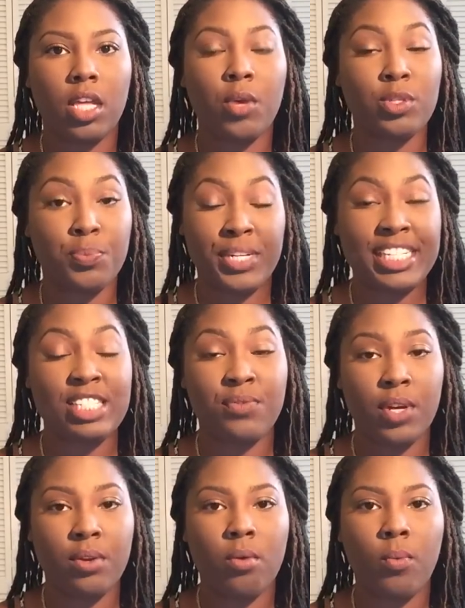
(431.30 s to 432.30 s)
it was priced
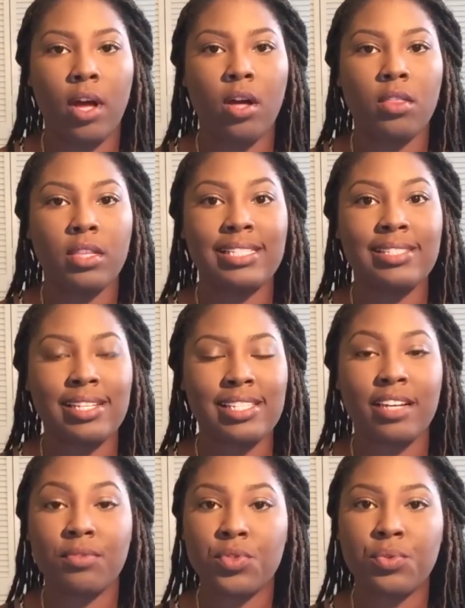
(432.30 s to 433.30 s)
very well. It does
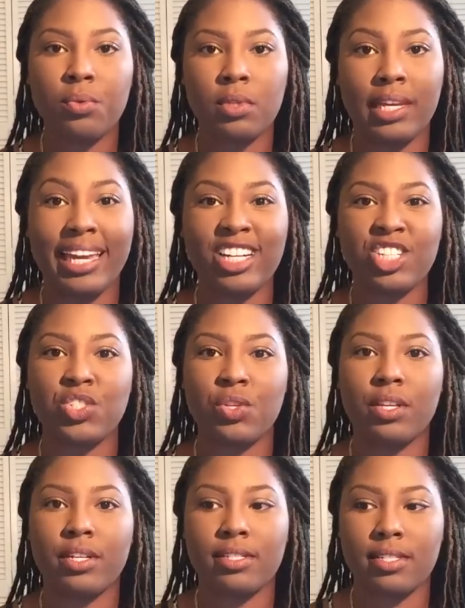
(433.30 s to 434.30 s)
have 2 layers, so
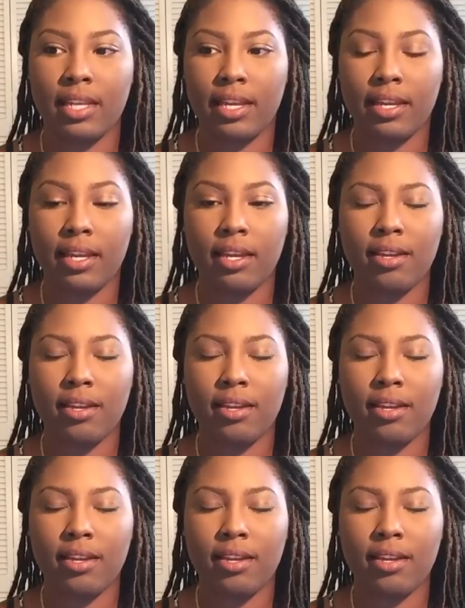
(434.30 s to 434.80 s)
there's like